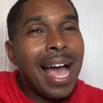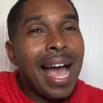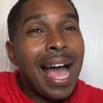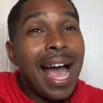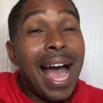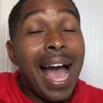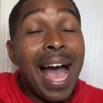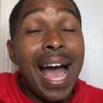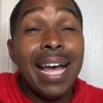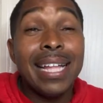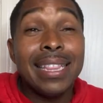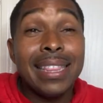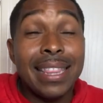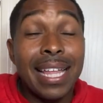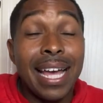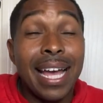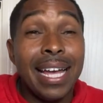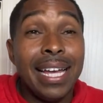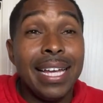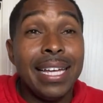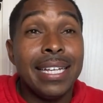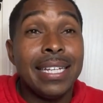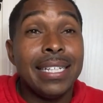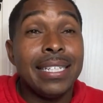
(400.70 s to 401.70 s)
I
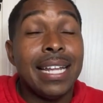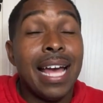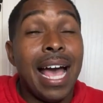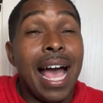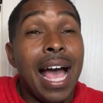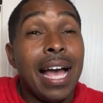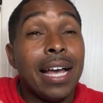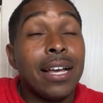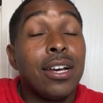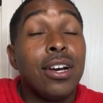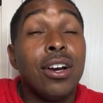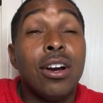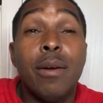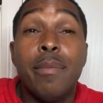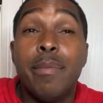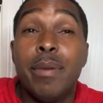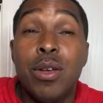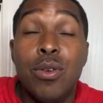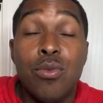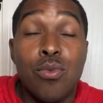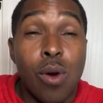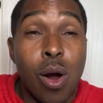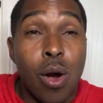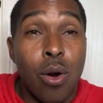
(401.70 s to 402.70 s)
think, now I could
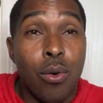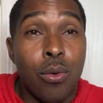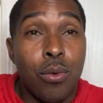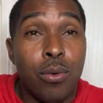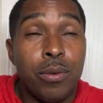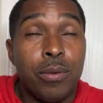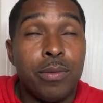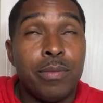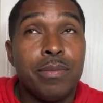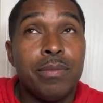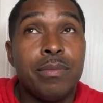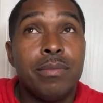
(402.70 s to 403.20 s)
be wrong,